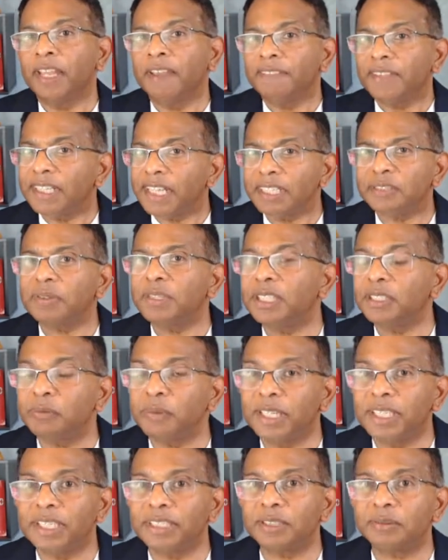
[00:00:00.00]
The next one is,
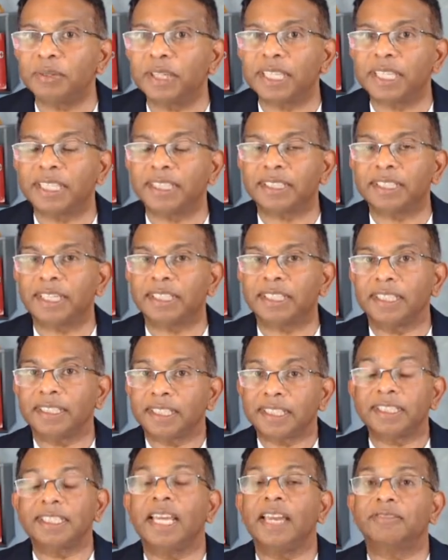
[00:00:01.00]
when does the work get done? It
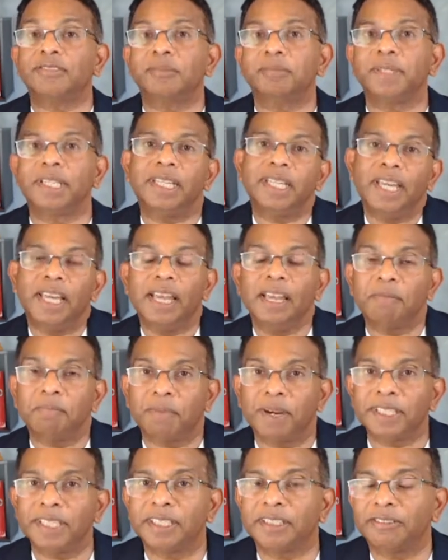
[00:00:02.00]
doesn't have to be
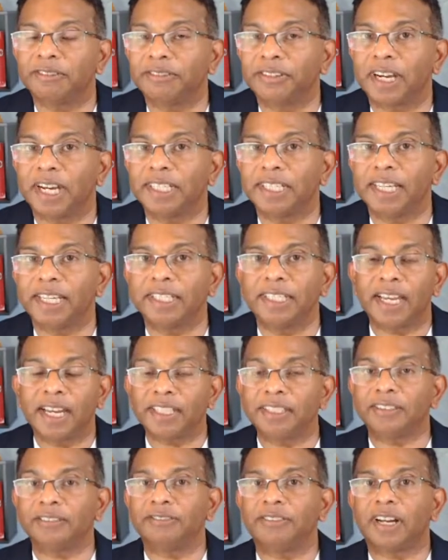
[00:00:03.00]
Monday to Friday, 9
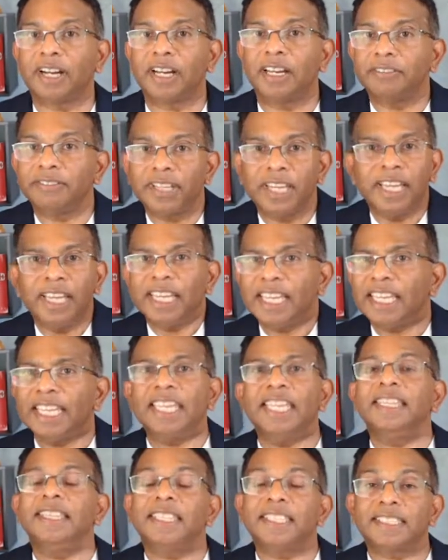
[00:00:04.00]
to 5,
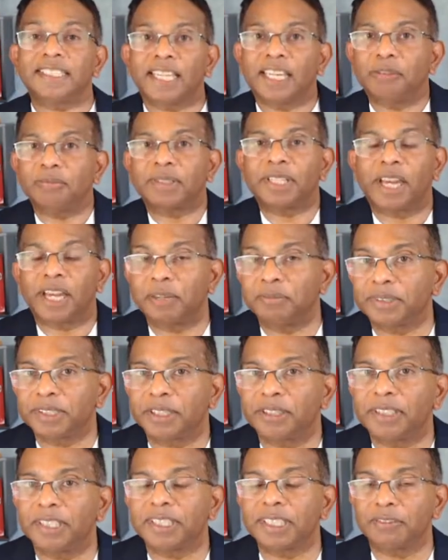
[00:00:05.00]
in the same time
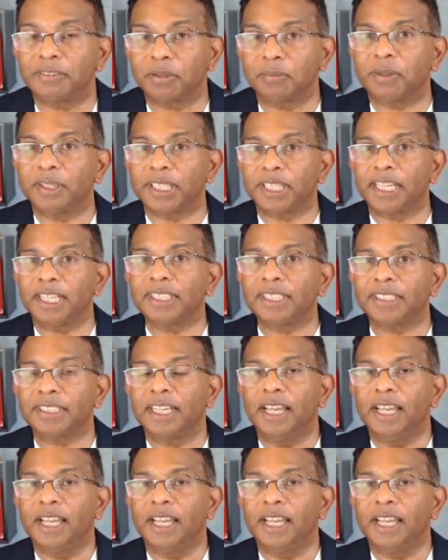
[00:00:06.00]
zone as everybody else.